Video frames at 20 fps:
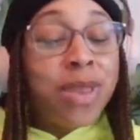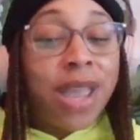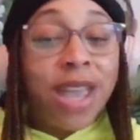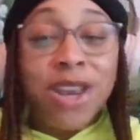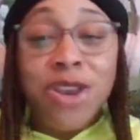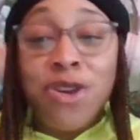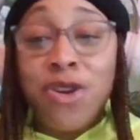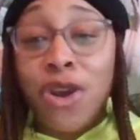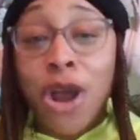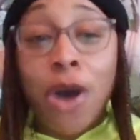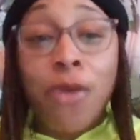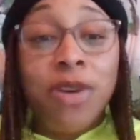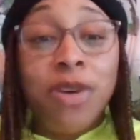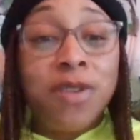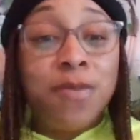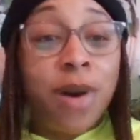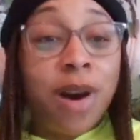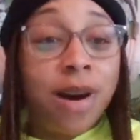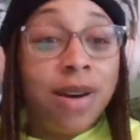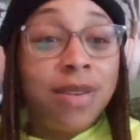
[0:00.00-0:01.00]
And you can always
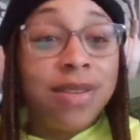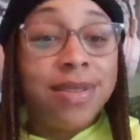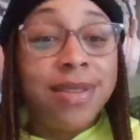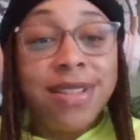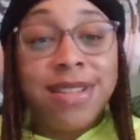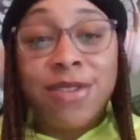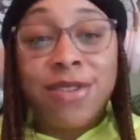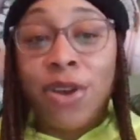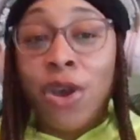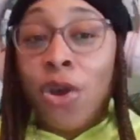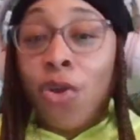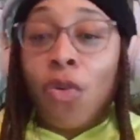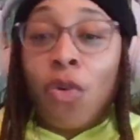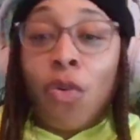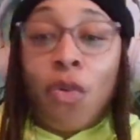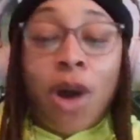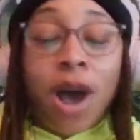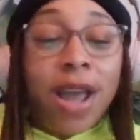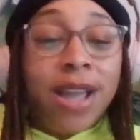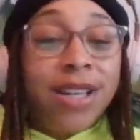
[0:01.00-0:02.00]
pause this,
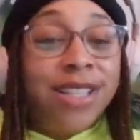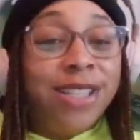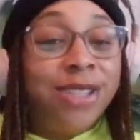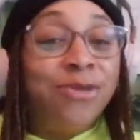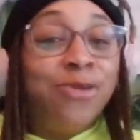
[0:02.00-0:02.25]
rewind it,